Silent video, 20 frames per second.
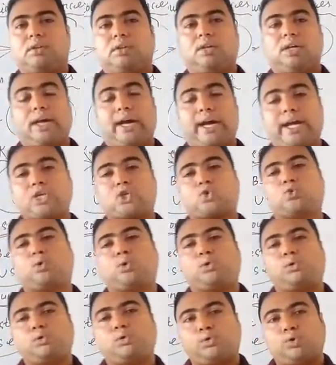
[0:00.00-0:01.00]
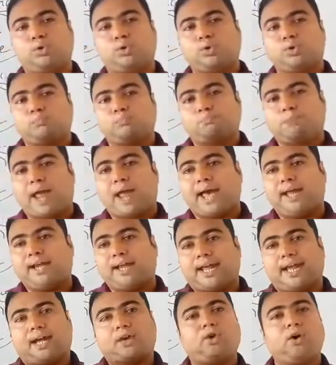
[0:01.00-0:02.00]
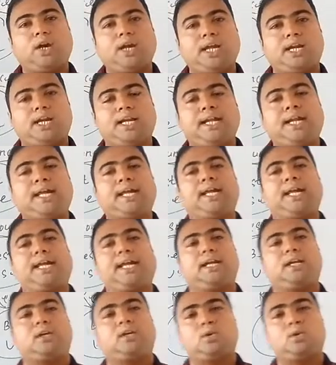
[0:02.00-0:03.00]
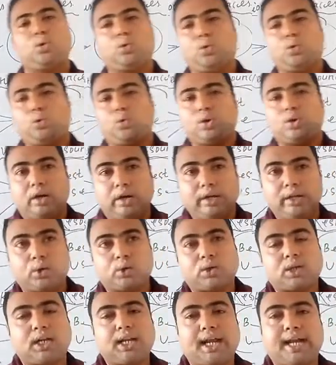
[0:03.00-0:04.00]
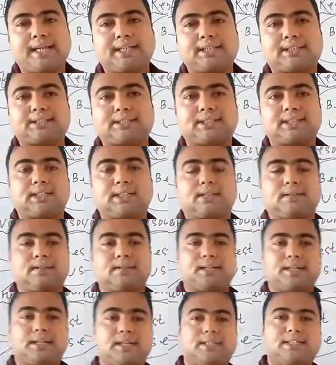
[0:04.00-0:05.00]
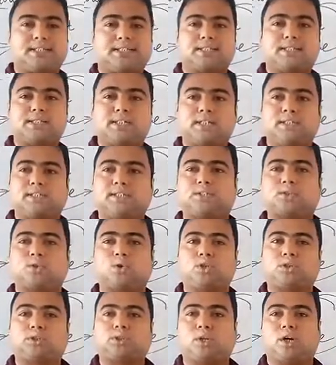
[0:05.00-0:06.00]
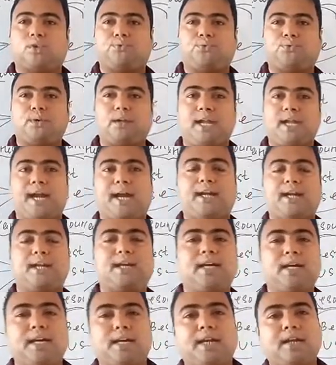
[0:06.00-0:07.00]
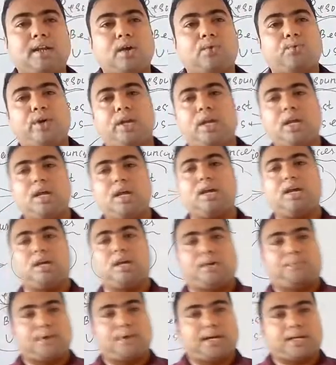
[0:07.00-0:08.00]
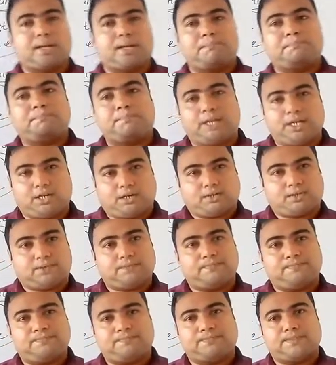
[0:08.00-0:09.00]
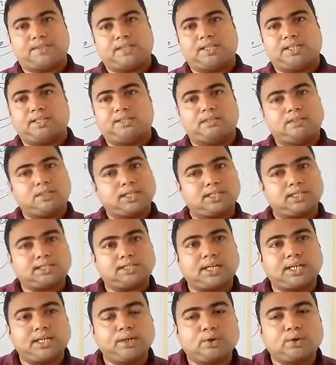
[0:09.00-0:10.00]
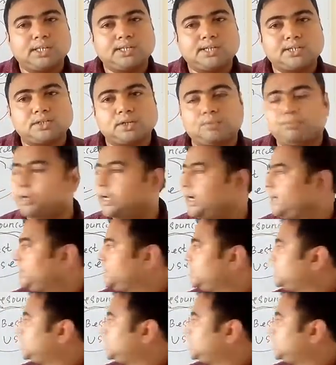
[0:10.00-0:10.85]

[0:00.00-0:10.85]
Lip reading: has to plan accordingly to utilize its resource of land in a very effective manner. Thus the utilization of land.